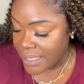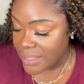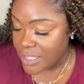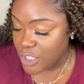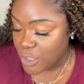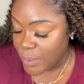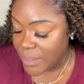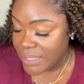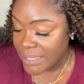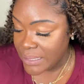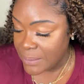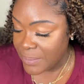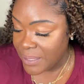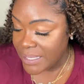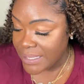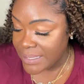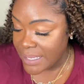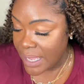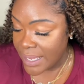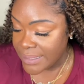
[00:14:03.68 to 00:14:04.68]
in the sweetest
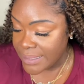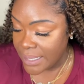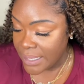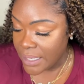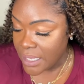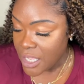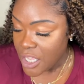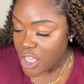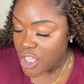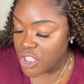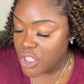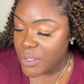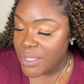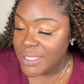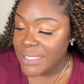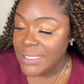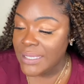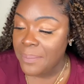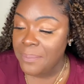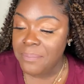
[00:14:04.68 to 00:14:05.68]
mini sizing. So
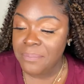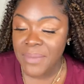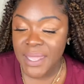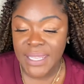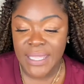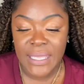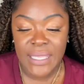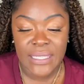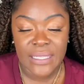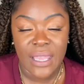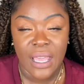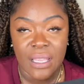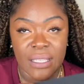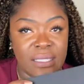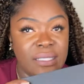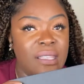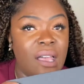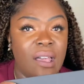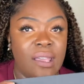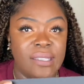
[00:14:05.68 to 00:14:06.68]
this is a mini
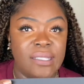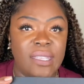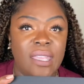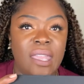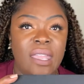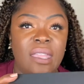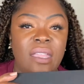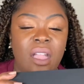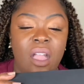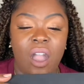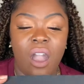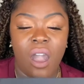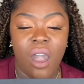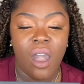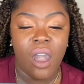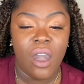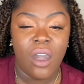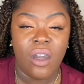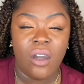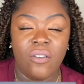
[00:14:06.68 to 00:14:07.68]
sizing
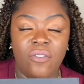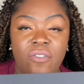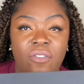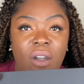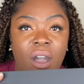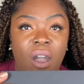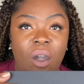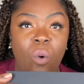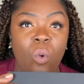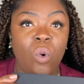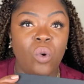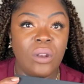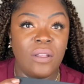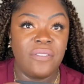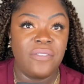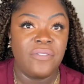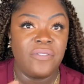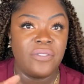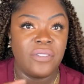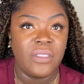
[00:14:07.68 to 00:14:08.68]
of all
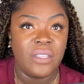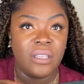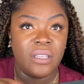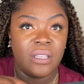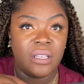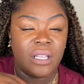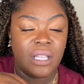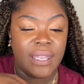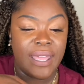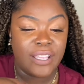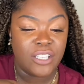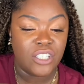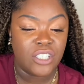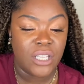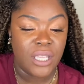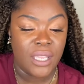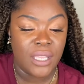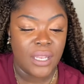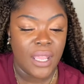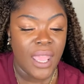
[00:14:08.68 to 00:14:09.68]
of the
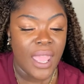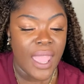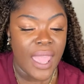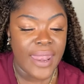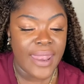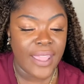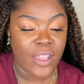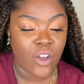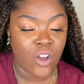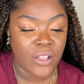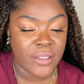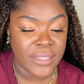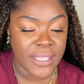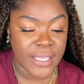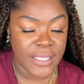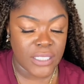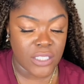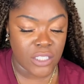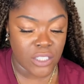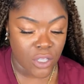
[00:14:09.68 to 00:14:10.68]
collection, and I got
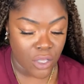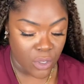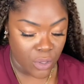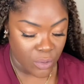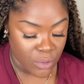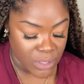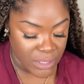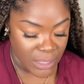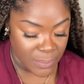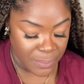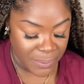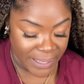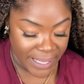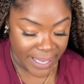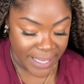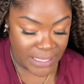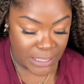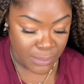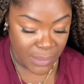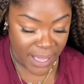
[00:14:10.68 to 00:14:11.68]
this so to
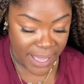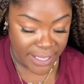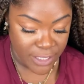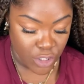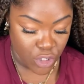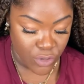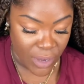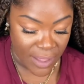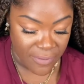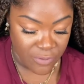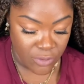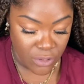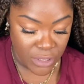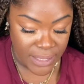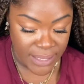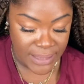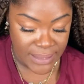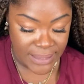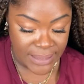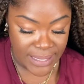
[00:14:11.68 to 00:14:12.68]
play as my
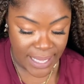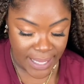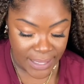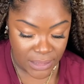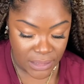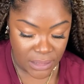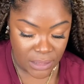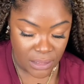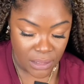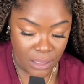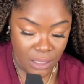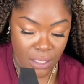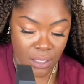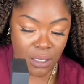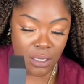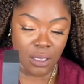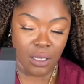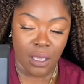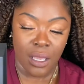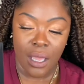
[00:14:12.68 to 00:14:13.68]
traveling set.
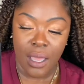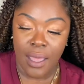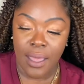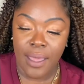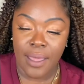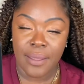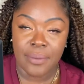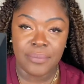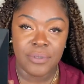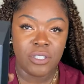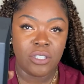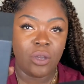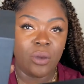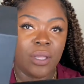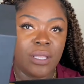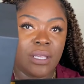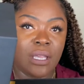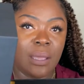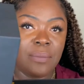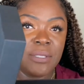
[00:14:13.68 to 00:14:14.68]
So
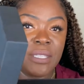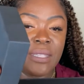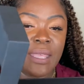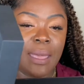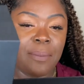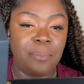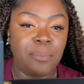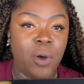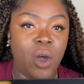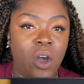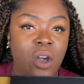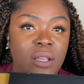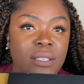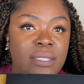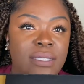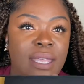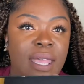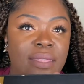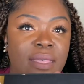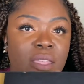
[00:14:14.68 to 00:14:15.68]
it comes in that box,
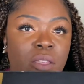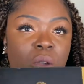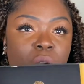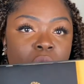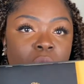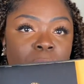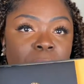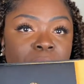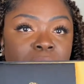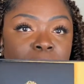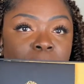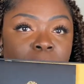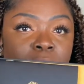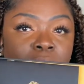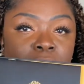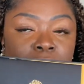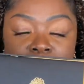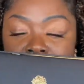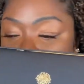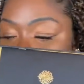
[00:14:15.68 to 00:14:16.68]
and then you open the
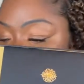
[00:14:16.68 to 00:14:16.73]
box